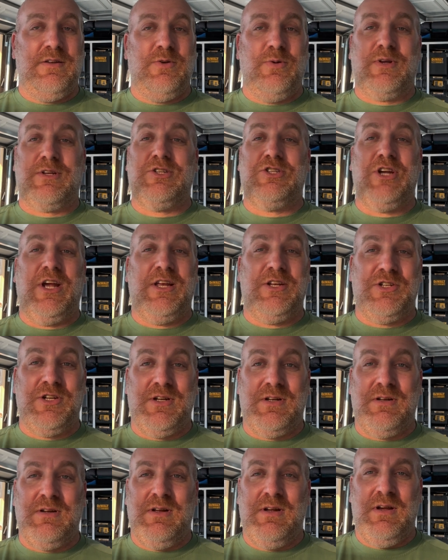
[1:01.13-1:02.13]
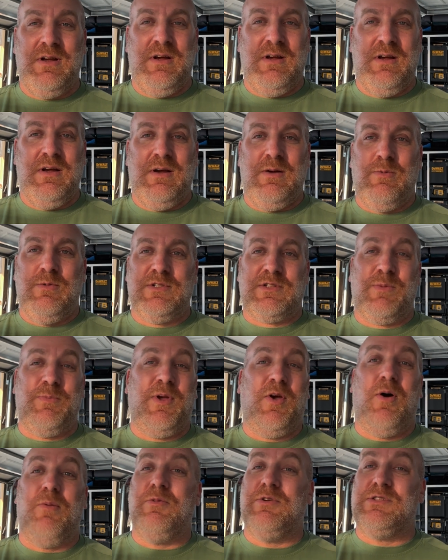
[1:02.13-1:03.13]
to exchange it was gonna
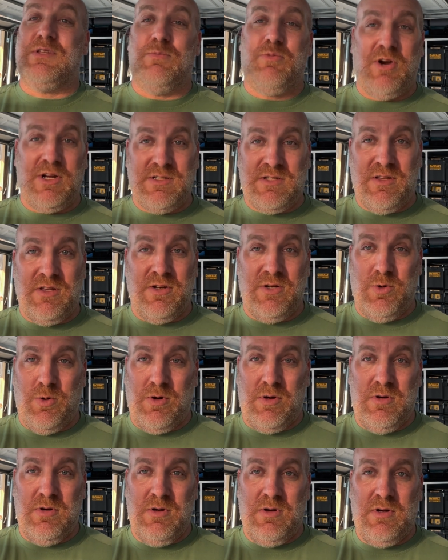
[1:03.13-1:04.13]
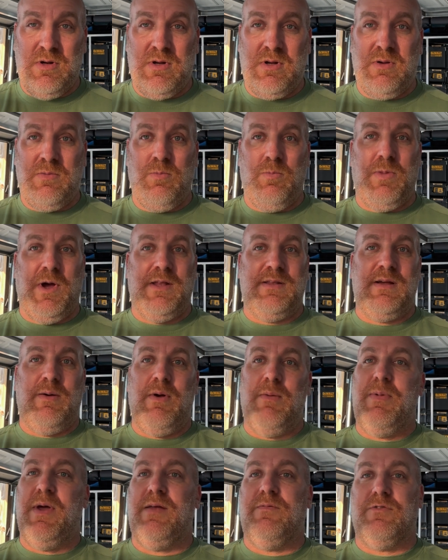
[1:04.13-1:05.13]
be almost the price of the door by the time
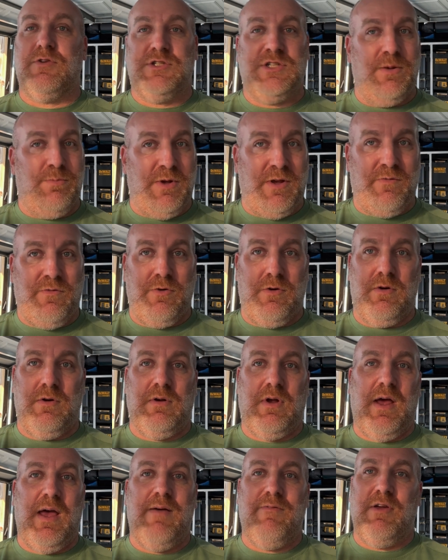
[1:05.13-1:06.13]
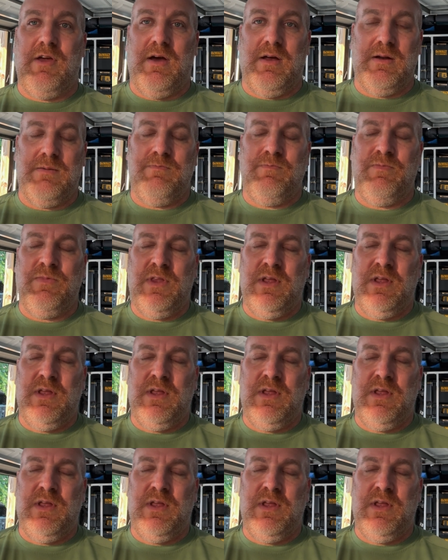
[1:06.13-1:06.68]
I paid for shipping for a heavy item.